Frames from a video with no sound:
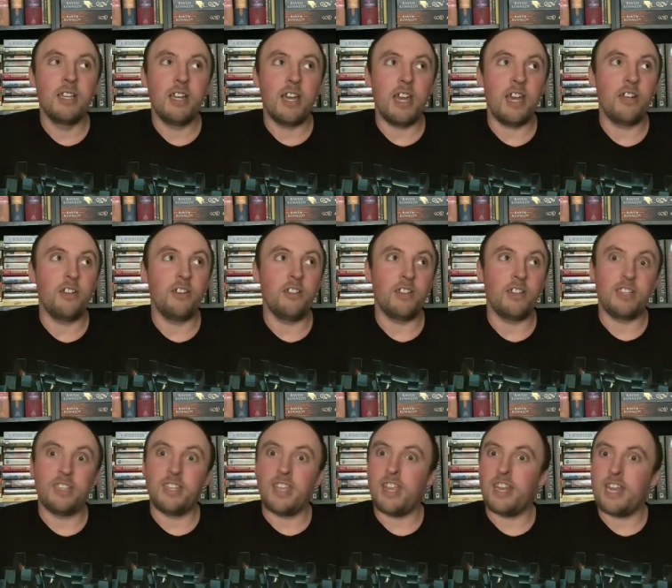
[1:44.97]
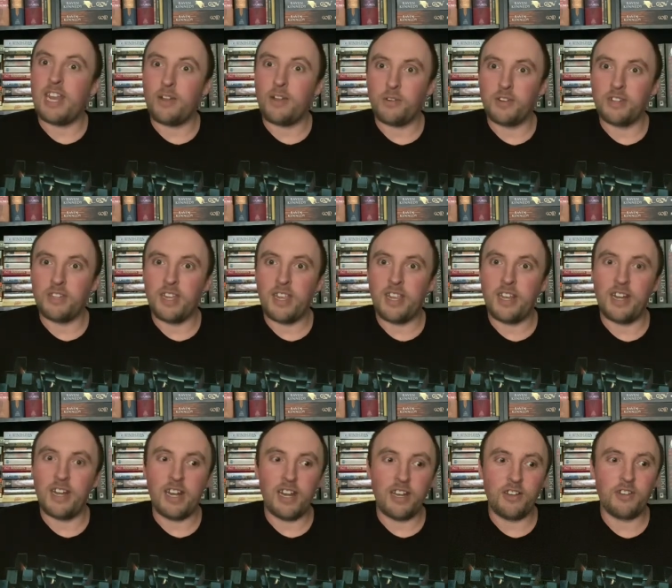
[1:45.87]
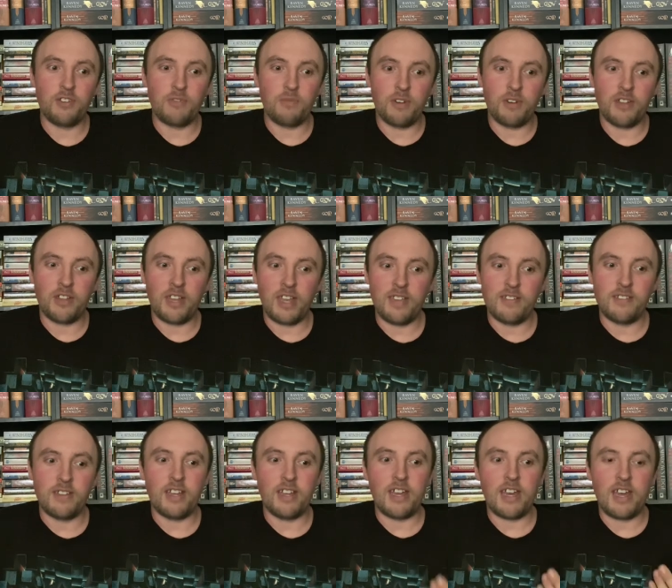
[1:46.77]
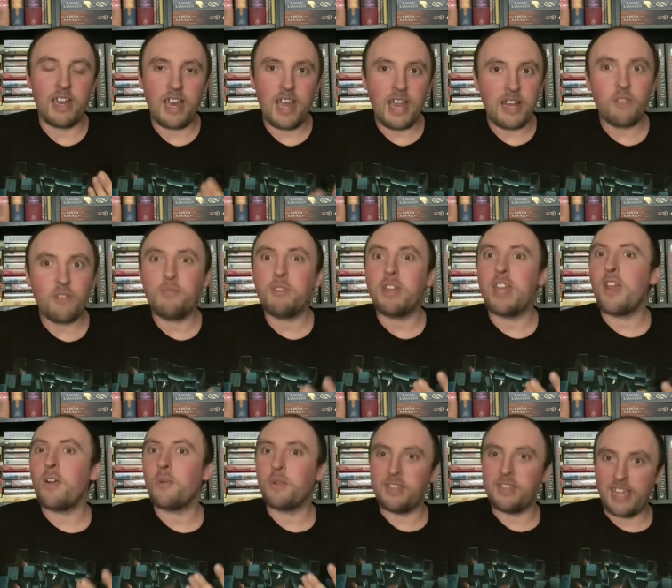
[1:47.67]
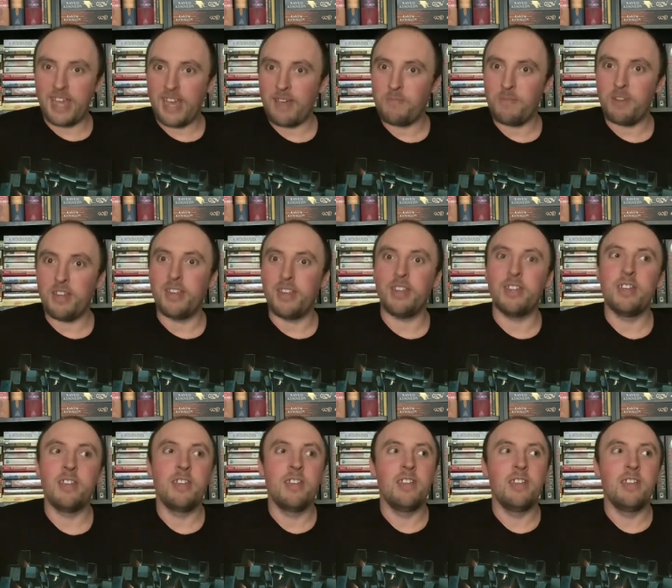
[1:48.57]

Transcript: I don't know, like 10 hours in, and I just realized I don't care what's happening.